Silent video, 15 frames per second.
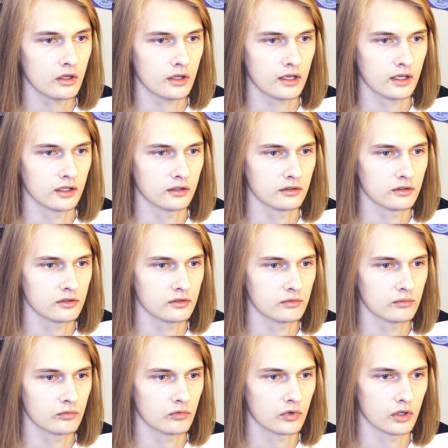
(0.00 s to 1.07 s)
and
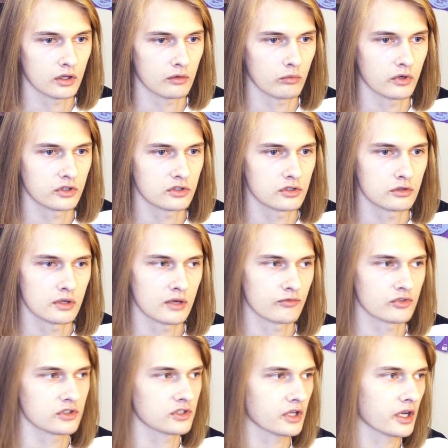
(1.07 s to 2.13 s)
really want to
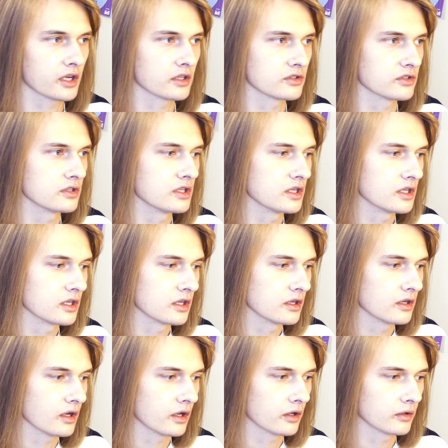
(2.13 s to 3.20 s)
emphasize
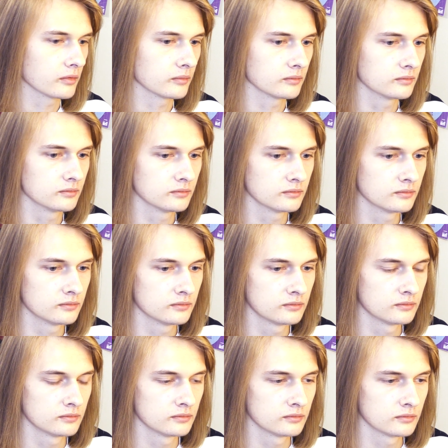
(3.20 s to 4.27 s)
the
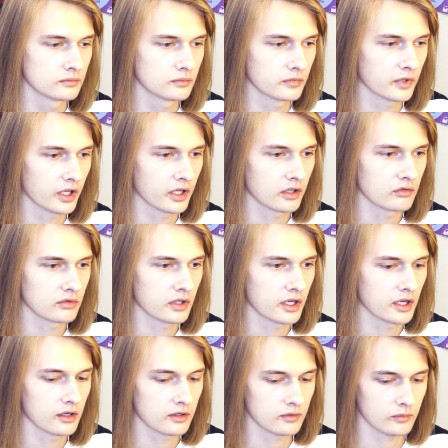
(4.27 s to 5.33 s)
kind of
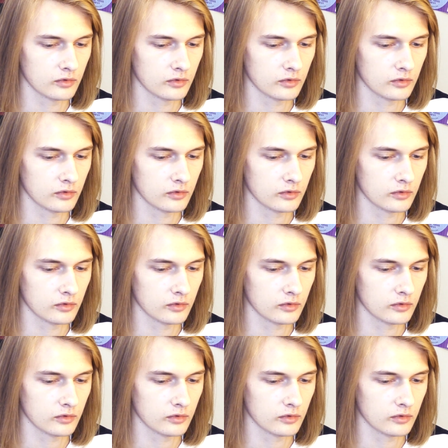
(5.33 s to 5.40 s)
like